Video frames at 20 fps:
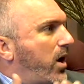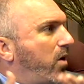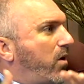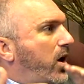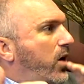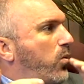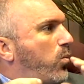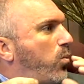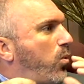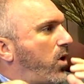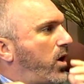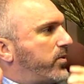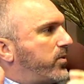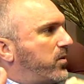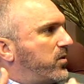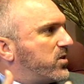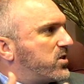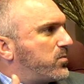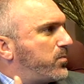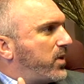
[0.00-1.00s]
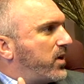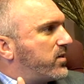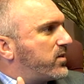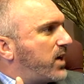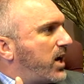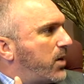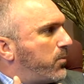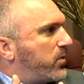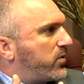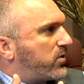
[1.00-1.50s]
I want them to spend
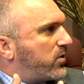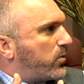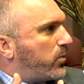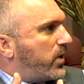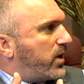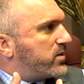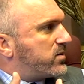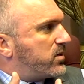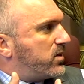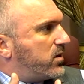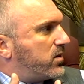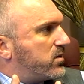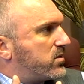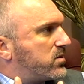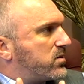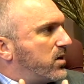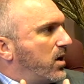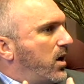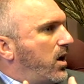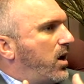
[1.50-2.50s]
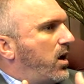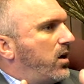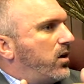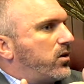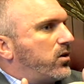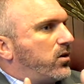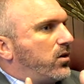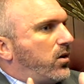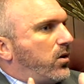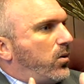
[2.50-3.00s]
time with the residents.
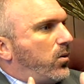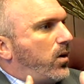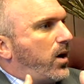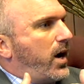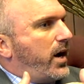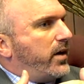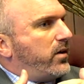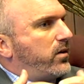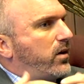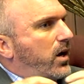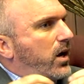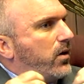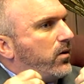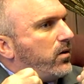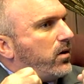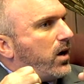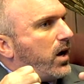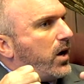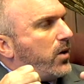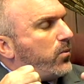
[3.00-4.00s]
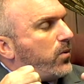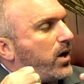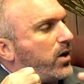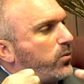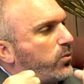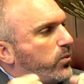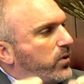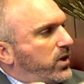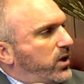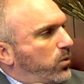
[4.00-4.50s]
I
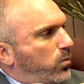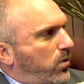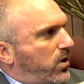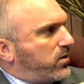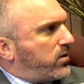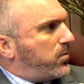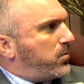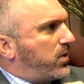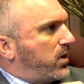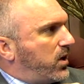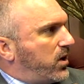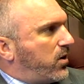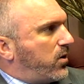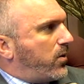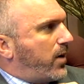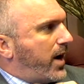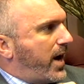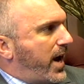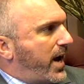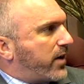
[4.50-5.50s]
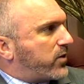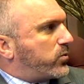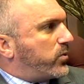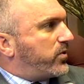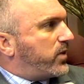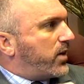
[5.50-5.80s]
really want them to interact with